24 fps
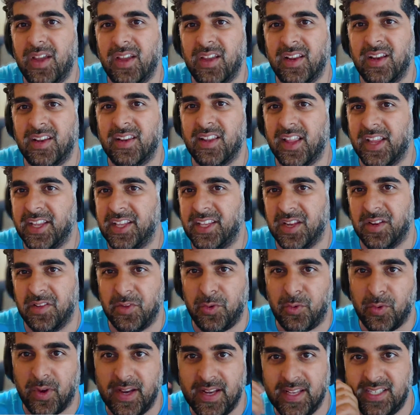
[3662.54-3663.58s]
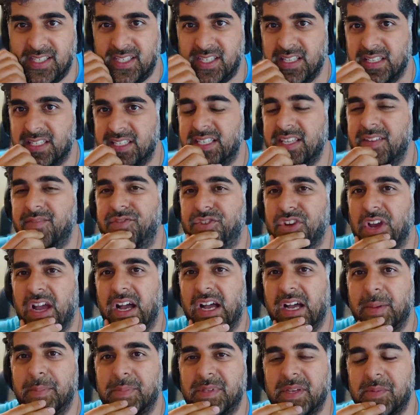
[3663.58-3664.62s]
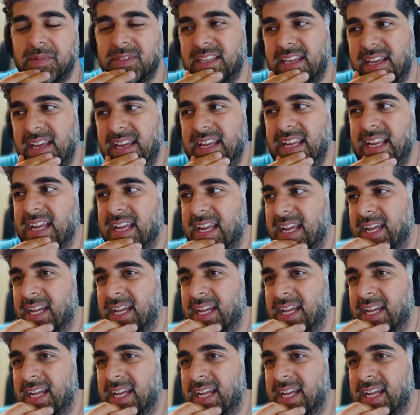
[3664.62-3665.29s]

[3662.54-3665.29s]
and like, you know, the greatest since Steve Jobs, I would say.